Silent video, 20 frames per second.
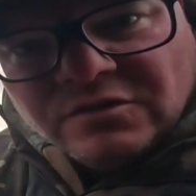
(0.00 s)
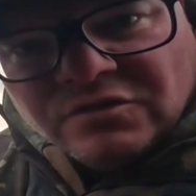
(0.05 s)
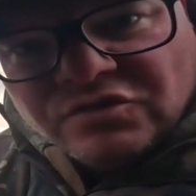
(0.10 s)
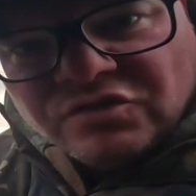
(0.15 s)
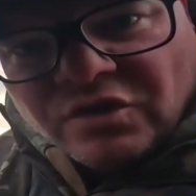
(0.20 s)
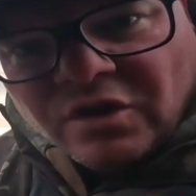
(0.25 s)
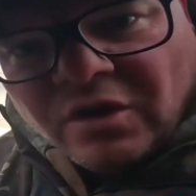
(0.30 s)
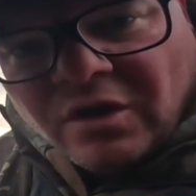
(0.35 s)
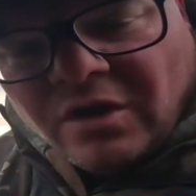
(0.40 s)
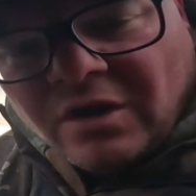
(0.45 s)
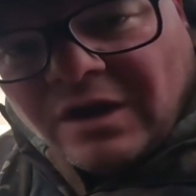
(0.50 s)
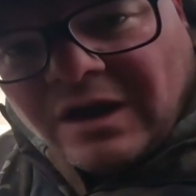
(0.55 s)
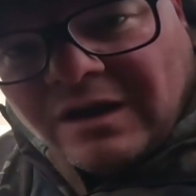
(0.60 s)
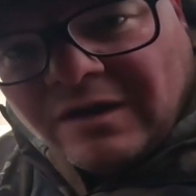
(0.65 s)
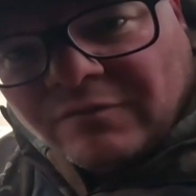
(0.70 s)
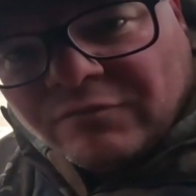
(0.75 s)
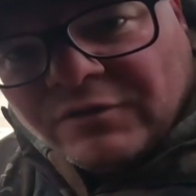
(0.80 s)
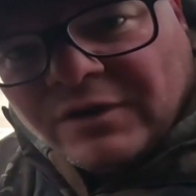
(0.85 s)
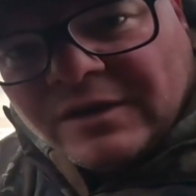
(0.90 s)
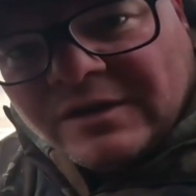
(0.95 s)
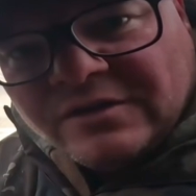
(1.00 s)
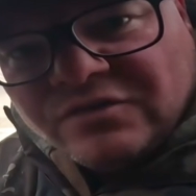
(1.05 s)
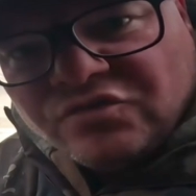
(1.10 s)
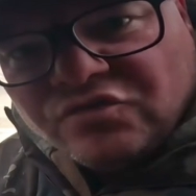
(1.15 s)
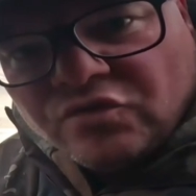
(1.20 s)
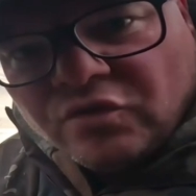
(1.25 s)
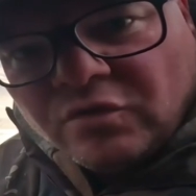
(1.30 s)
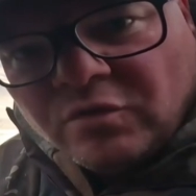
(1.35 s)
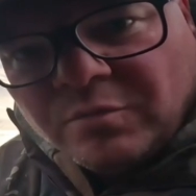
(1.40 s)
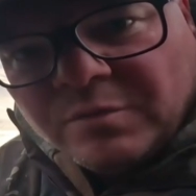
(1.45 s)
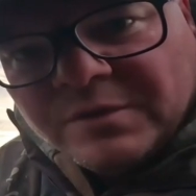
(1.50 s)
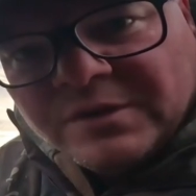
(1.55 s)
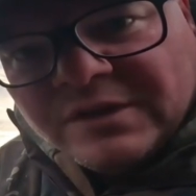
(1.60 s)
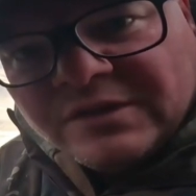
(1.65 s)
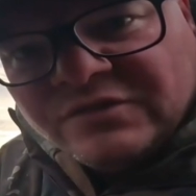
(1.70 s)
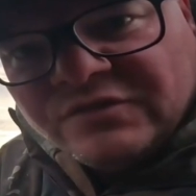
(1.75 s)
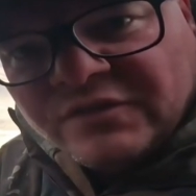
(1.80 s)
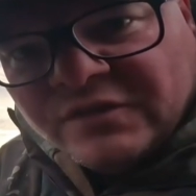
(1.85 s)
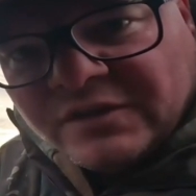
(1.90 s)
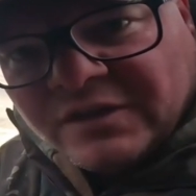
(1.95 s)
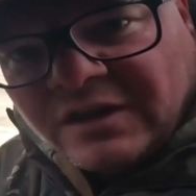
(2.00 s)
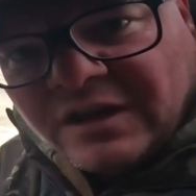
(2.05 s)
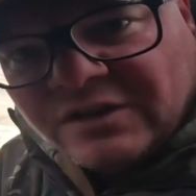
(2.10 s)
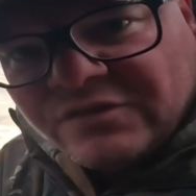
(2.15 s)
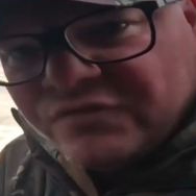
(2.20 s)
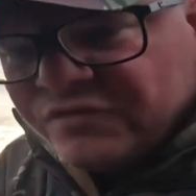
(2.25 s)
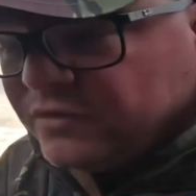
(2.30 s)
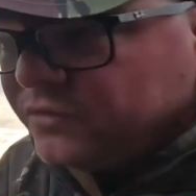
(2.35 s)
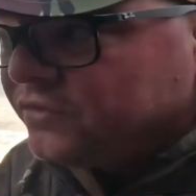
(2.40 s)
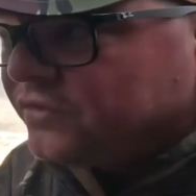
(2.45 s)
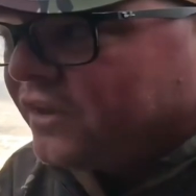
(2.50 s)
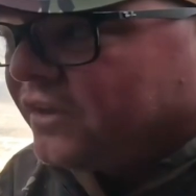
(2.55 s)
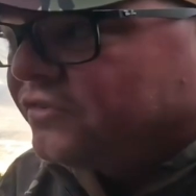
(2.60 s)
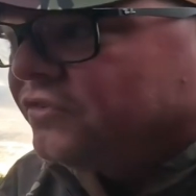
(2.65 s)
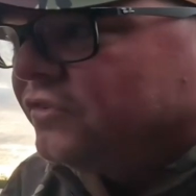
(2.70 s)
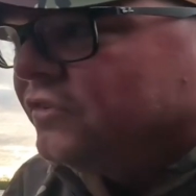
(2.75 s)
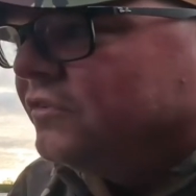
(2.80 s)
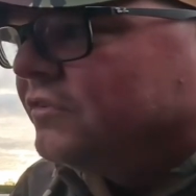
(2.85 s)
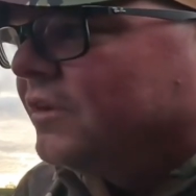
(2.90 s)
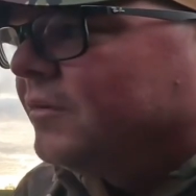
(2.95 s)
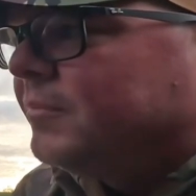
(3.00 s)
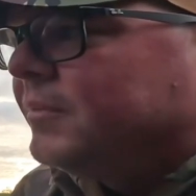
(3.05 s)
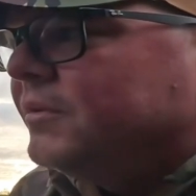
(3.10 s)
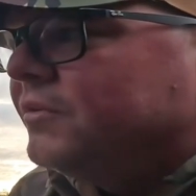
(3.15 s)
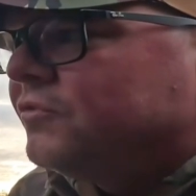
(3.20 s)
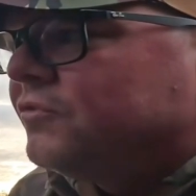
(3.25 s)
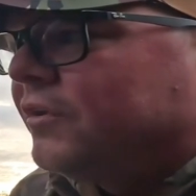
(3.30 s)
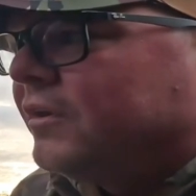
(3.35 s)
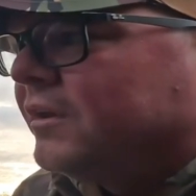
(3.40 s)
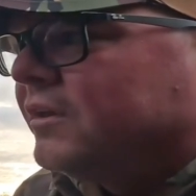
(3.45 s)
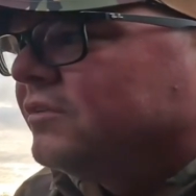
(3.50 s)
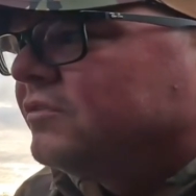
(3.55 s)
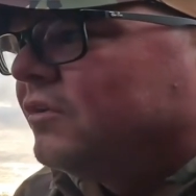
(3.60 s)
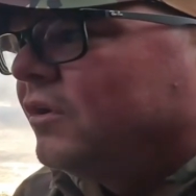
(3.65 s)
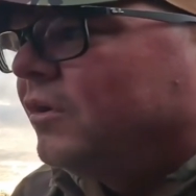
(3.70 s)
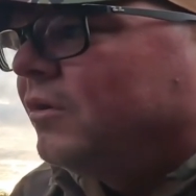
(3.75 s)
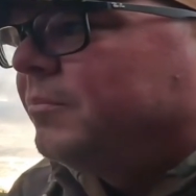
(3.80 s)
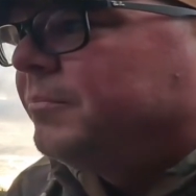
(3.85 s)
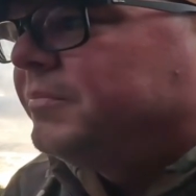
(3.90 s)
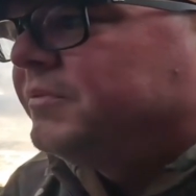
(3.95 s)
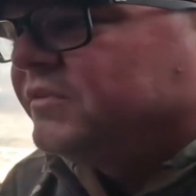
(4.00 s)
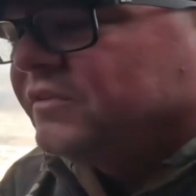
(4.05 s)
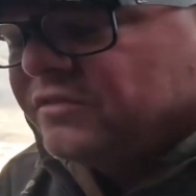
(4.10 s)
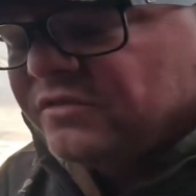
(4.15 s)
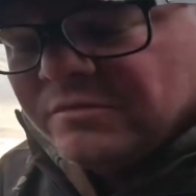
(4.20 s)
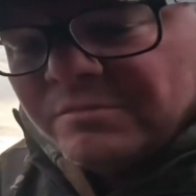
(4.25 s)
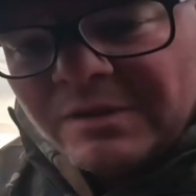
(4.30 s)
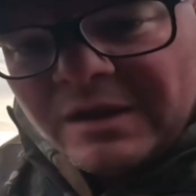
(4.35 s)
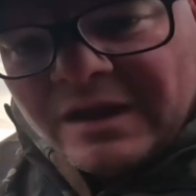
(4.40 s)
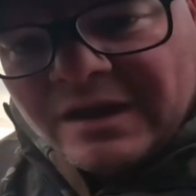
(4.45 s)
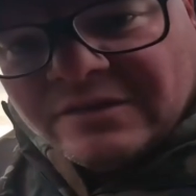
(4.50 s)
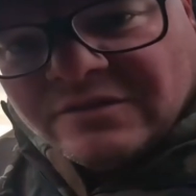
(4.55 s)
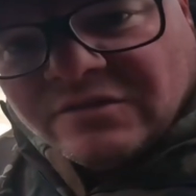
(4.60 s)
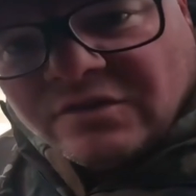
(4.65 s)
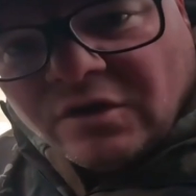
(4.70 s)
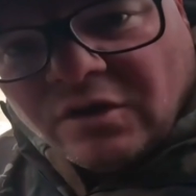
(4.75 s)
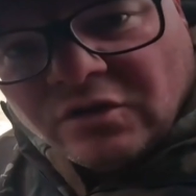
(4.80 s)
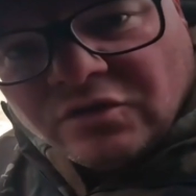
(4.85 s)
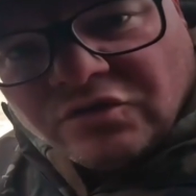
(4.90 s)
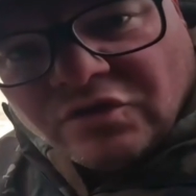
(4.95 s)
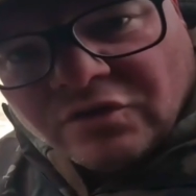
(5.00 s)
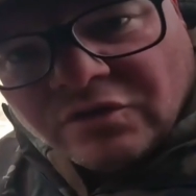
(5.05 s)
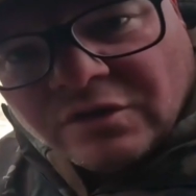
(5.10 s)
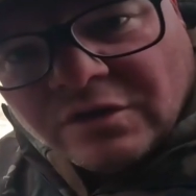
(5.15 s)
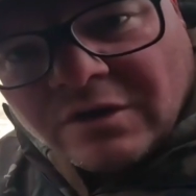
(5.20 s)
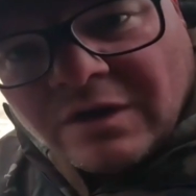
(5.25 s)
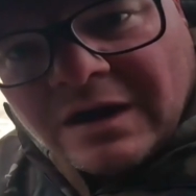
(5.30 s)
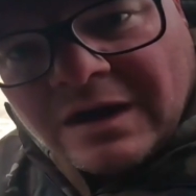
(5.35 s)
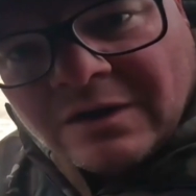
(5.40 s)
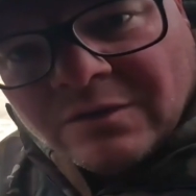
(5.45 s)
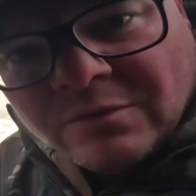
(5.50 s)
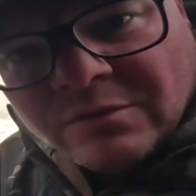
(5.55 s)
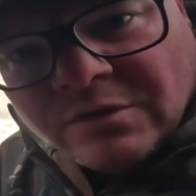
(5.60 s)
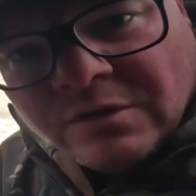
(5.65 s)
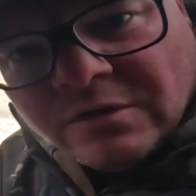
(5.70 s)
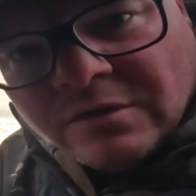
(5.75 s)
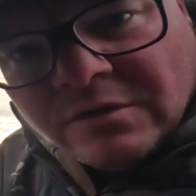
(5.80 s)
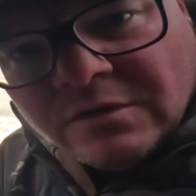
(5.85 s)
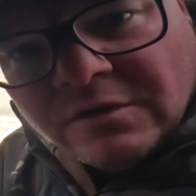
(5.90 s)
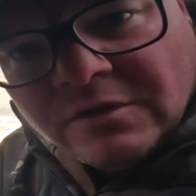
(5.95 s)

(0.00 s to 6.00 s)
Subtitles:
So I've really struggled with this for the last few sessions. I've been trying to sort of position my head torch on the ground and